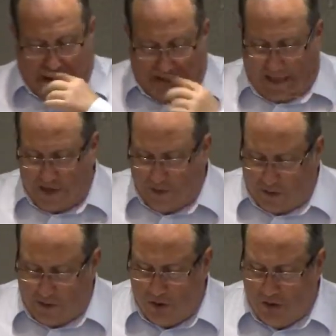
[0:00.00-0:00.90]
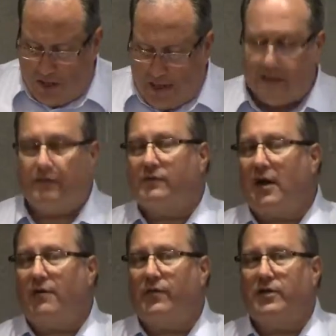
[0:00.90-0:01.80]
Guys, there are two kinds of
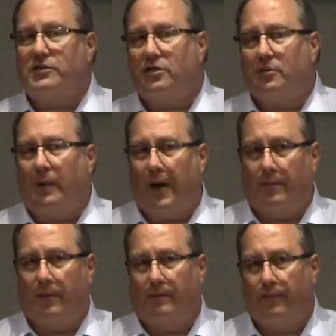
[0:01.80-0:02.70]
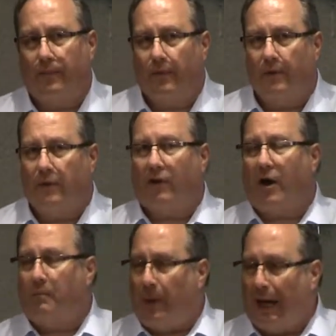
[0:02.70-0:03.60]
covenants in the Bible there
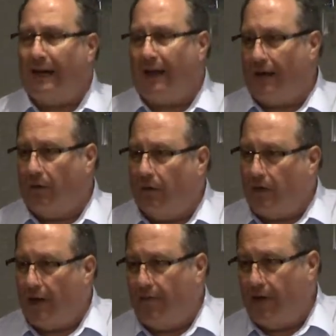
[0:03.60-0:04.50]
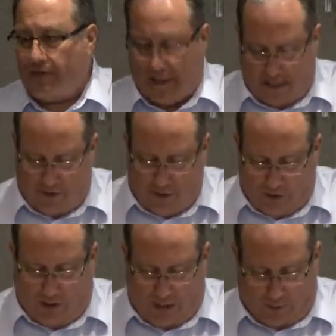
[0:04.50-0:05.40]
are bilateral covenants and
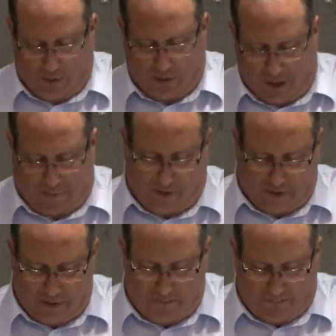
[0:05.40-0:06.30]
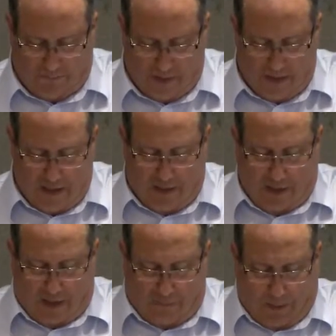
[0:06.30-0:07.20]
unilateral covenants.
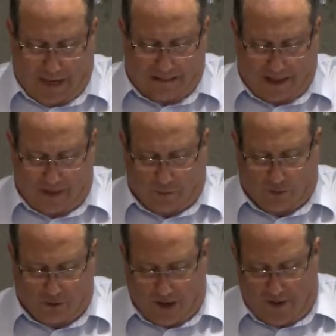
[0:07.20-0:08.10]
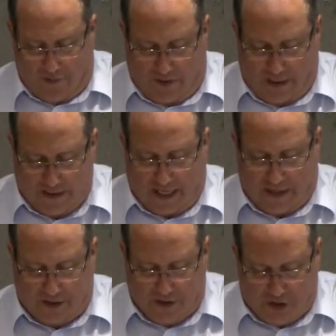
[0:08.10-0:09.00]
A bilateral covenant is a
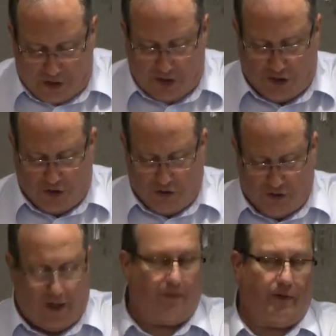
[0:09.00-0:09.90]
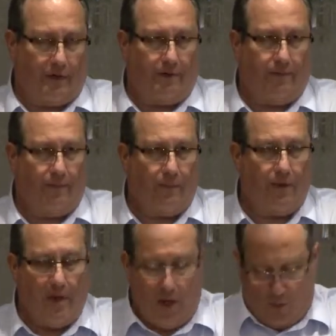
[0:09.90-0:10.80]
conditional covenant
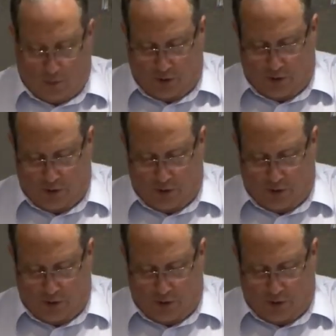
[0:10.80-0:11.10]
where